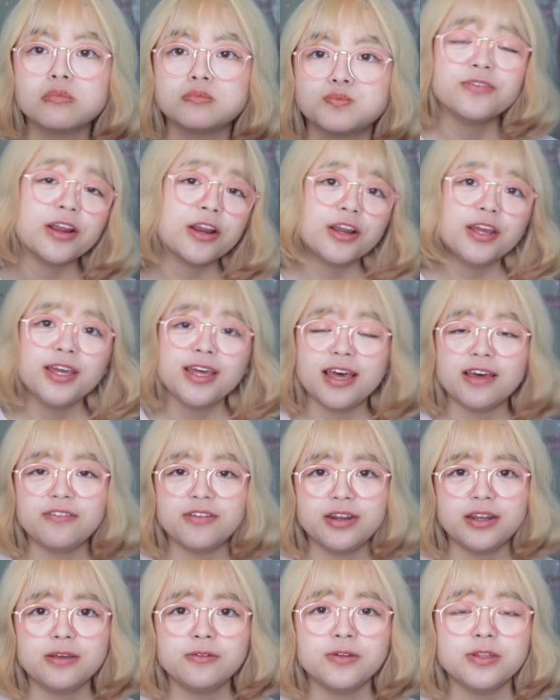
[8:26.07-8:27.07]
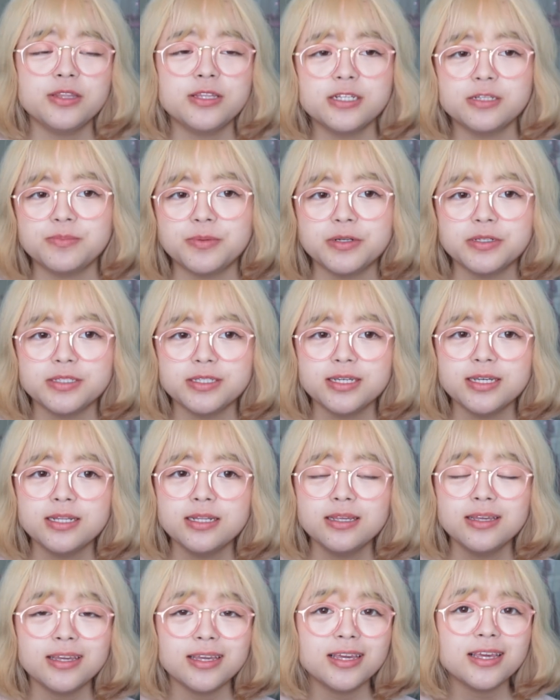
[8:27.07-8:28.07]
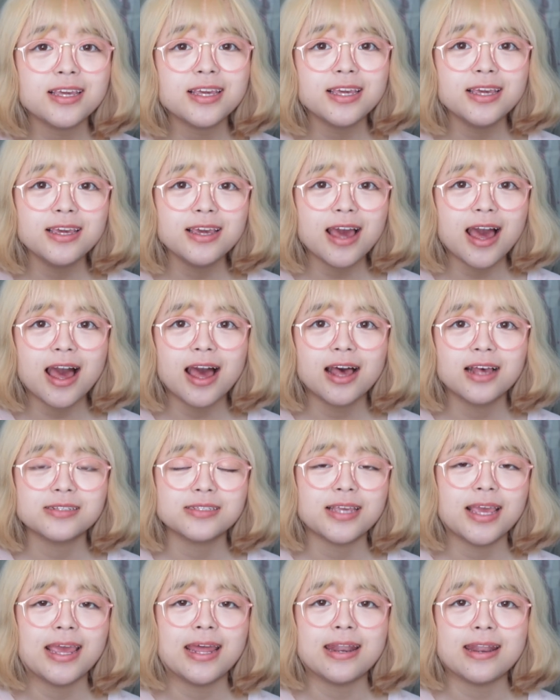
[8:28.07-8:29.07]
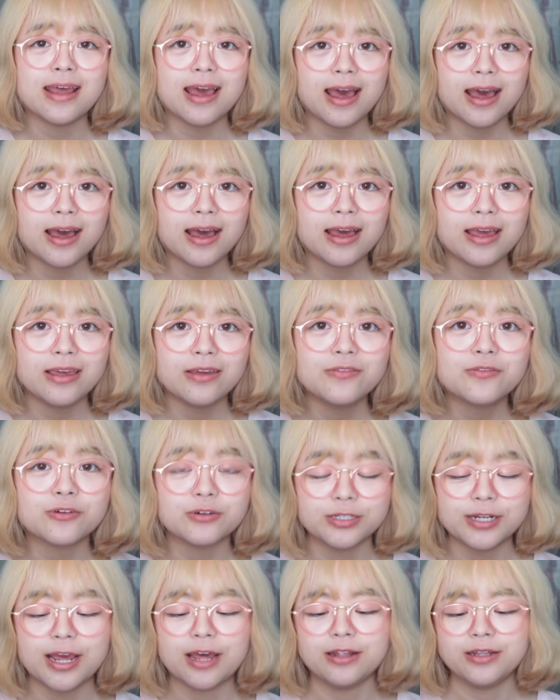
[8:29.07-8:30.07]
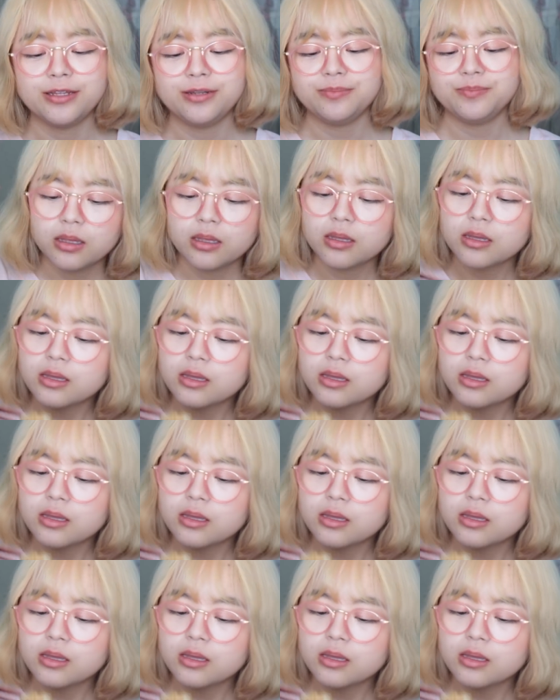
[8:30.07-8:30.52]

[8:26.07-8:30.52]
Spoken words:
Very evident with this person, he has an eye for talent.